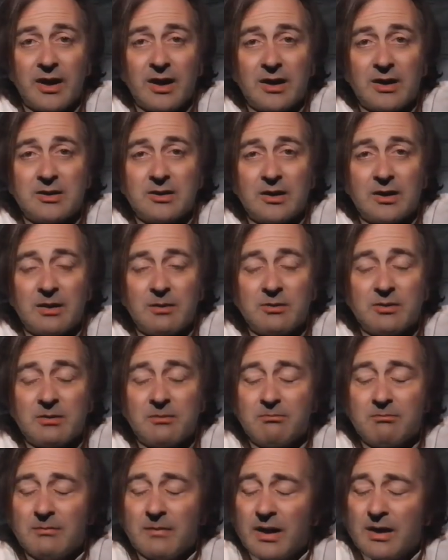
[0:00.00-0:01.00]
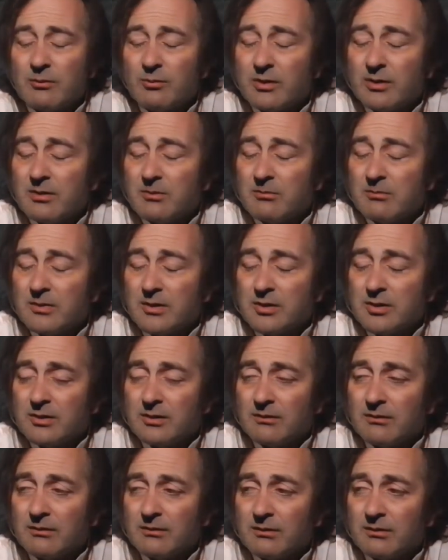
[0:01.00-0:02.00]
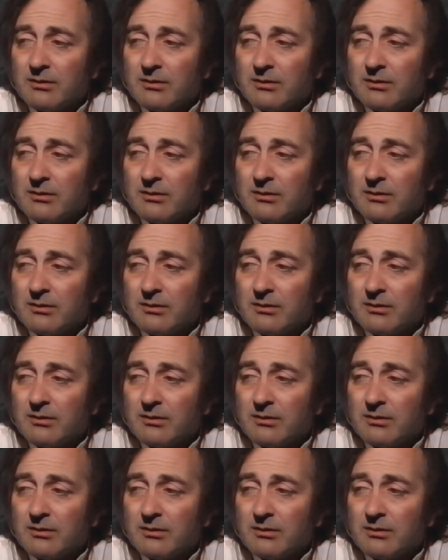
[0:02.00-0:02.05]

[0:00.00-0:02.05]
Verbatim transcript: hicks, and he was a man with a mission.